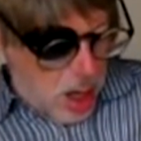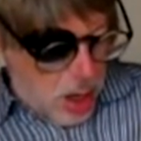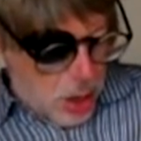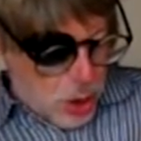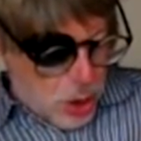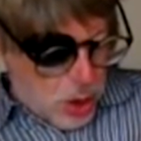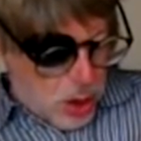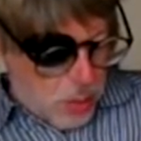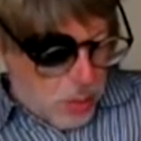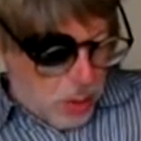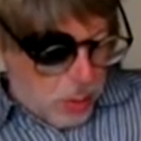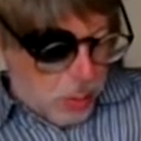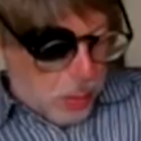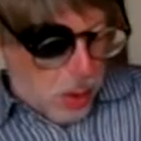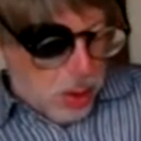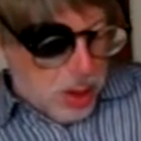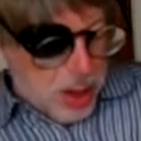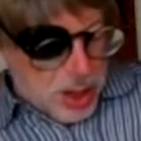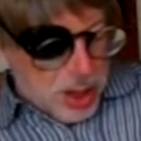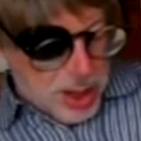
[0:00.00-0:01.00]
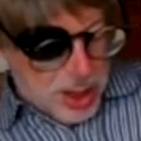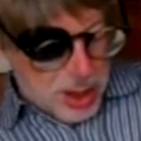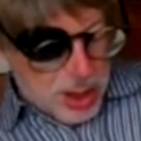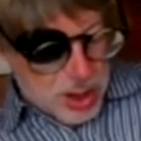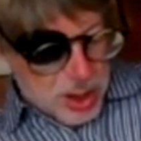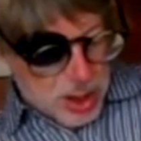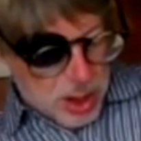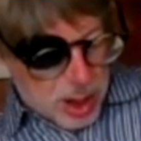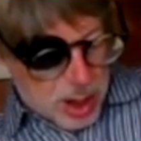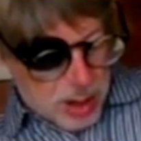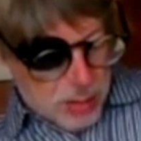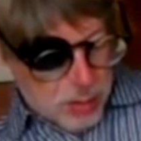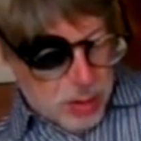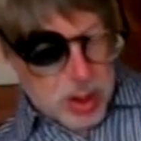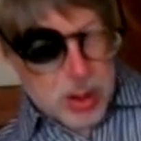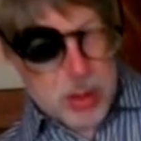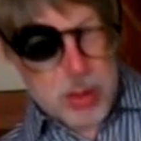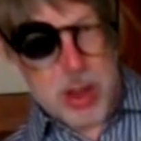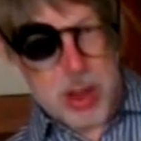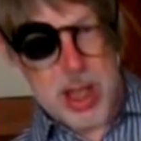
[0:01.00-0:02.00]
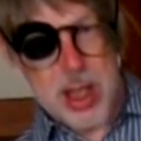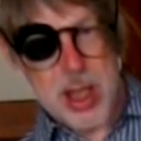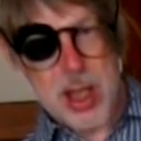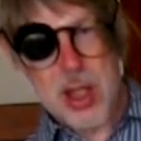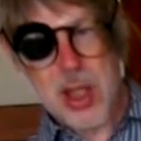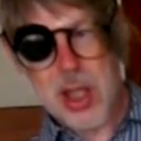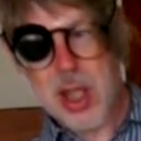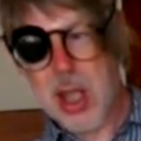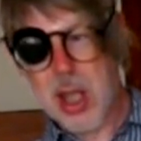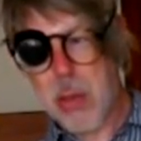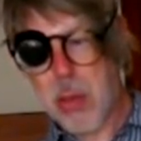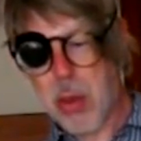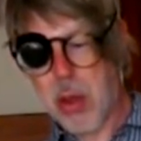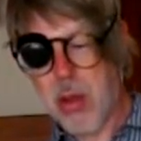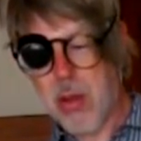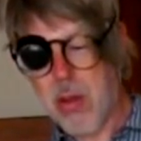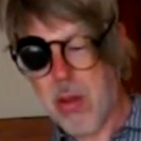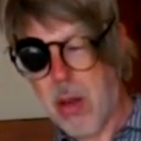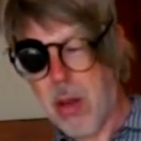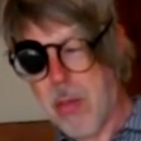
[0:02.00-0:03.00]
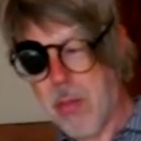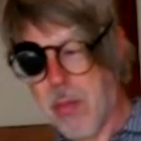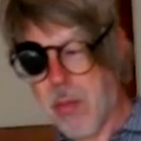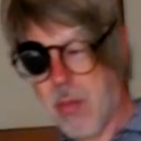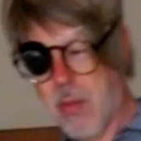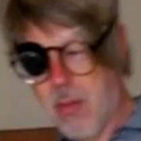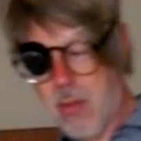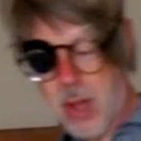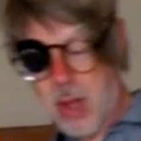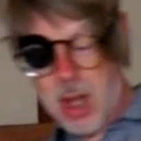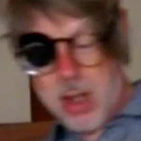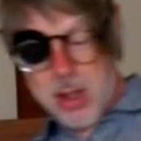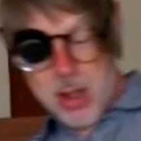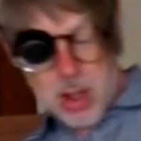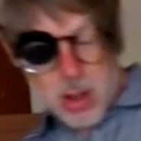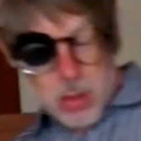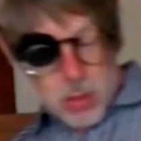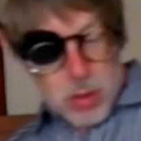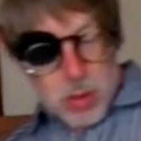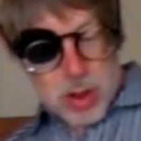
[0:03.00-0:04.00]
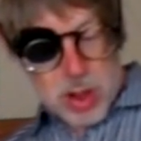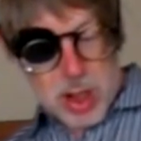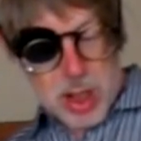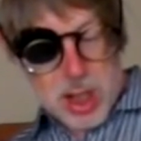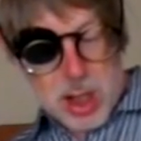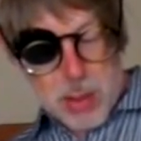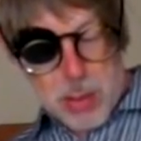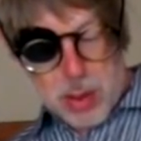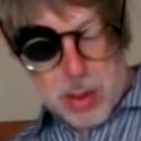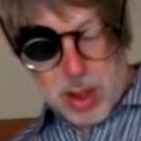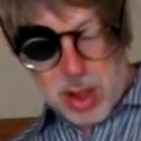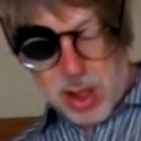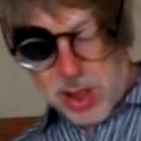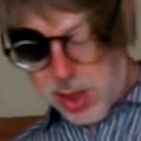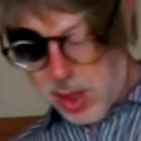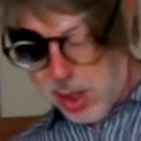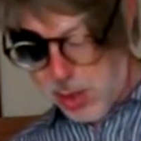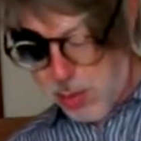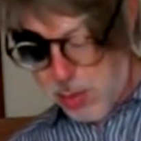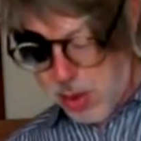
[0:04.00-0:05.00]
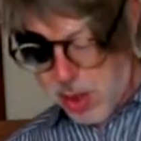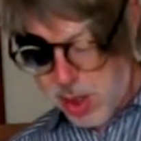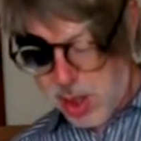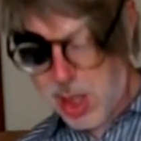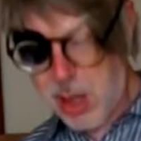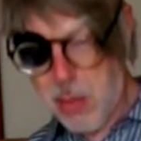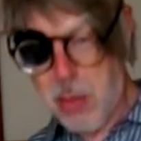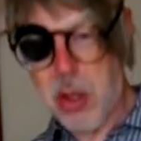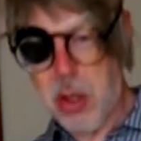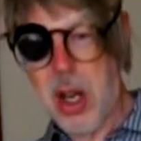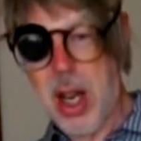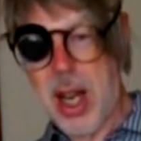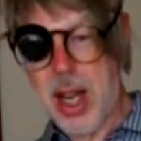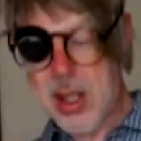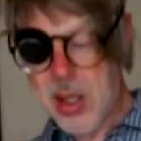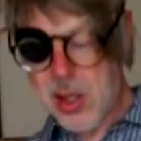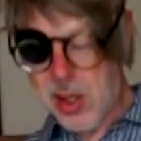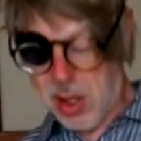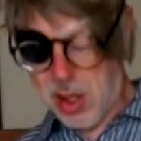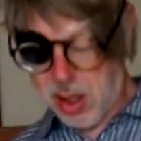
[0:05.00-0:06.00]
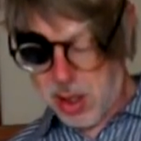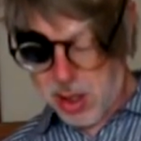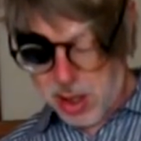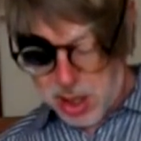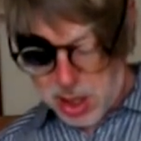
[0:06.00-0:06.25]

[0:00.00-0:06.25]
a shirt with pockets in the side for the old lady to keep her, I don't know what they keep in these, I suppose they keep their hands in